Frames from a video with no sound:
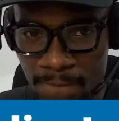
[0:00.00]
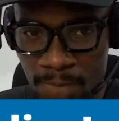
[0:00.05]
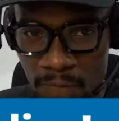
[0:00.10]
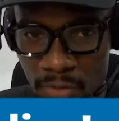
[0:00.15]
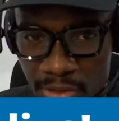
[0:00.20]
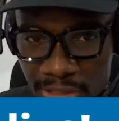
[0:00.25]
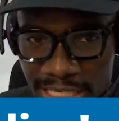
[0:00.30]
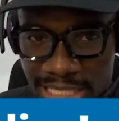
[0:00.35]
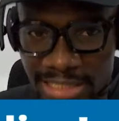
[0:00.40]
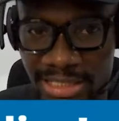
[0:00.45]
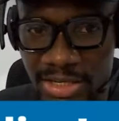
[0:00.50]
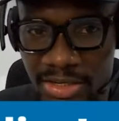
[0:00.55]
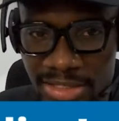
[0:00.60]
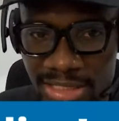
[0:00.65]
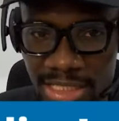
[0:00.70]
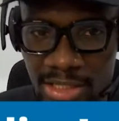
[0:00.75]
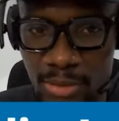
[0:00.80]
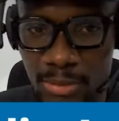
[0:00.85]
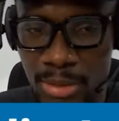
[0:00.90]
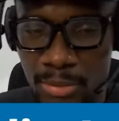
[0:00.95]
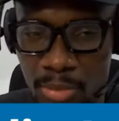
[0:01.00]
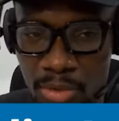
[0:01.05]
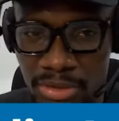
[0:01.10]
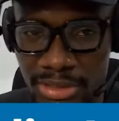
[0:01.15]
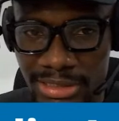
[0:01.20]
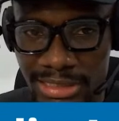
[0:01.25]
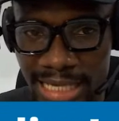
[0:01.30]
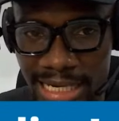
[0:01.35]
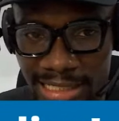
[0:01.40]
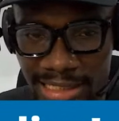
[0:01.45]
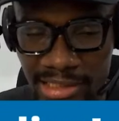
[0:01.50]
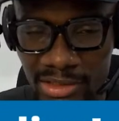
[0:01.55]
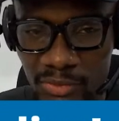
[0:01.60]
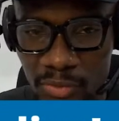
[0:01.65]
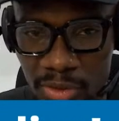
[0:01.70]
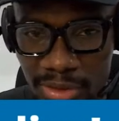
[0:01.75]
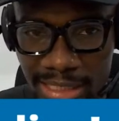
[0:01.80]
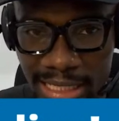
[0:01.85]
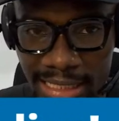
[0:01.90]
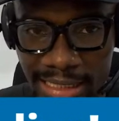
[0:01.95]
So let's say you set up a multi-site
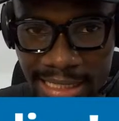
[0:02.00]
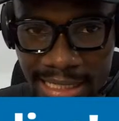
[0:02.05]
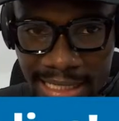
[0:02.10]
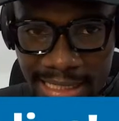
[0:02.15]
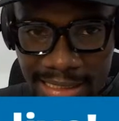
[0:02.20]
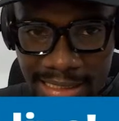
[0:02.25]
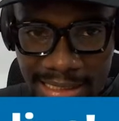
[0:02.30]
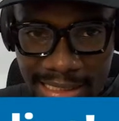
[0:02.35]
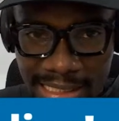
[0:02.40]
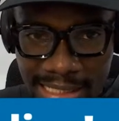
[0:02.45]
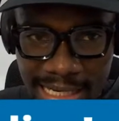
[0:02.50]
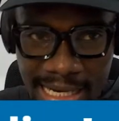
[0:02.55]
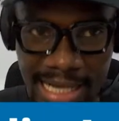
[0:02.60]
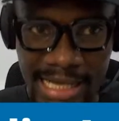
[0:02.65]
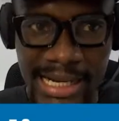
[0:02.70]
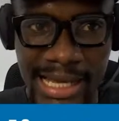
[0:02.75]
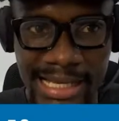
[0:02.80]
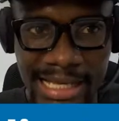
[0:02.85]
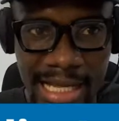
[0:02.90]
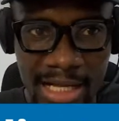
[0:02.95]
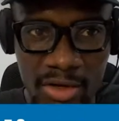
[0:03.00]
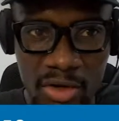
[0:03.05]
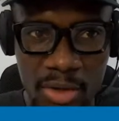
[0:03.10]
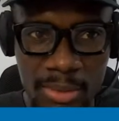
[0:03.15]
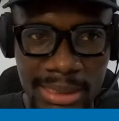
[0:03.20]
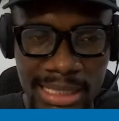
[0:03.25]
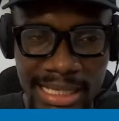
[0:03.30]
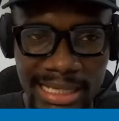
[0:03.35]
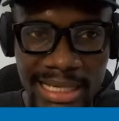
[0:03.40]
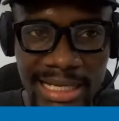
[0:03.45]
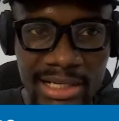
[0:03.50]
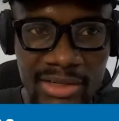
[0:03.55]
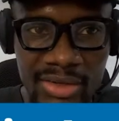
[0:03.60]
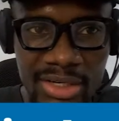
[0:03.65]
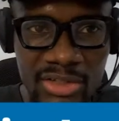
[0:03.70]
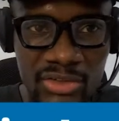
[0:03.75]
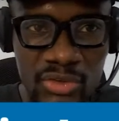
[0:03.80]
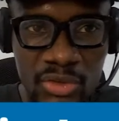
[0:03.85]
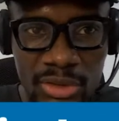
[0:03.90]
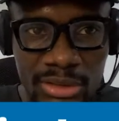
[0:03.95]
network like that, and I can come and I can
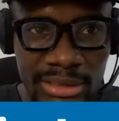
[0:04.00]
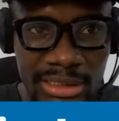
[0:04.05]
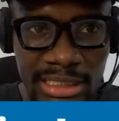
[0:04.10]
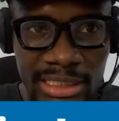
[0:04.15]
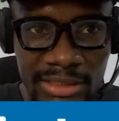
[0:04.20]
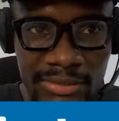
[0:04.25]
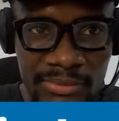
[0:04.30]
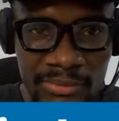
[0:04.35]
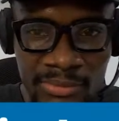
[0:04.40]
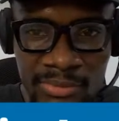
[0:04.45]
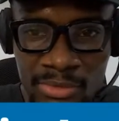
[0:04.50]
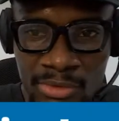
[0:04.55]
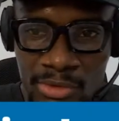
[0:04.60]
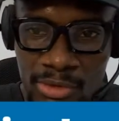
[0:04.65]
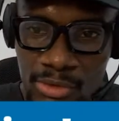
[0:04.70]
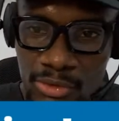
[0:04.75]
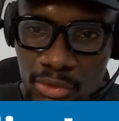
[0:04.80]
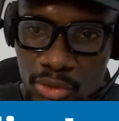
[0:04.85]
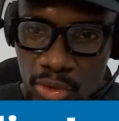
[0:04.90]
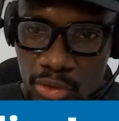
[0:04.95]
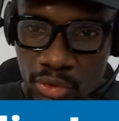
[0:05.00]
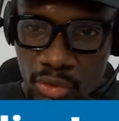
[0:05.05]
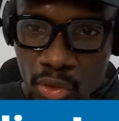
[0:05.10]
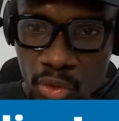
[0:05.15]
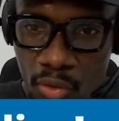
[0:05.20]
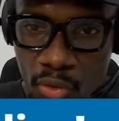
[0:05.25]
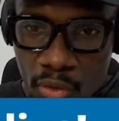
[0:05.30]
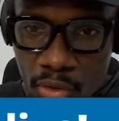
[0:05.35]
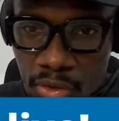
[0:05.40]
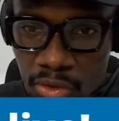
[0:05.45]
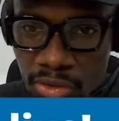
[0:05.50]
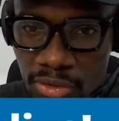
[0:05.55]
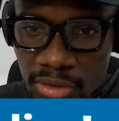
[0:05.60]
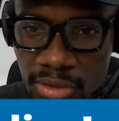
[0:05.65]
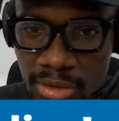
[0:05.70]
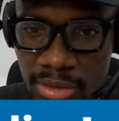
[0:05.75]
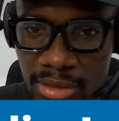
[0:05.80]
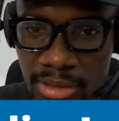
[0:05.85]
create Sunday dot your own